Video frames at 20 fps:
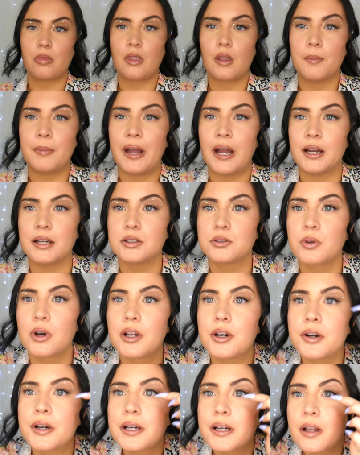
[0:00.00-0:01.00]
My eye's
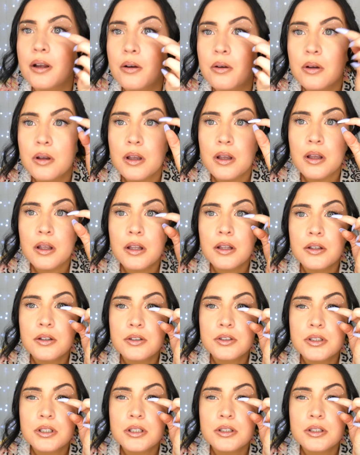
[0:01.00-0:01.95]
watering now. There's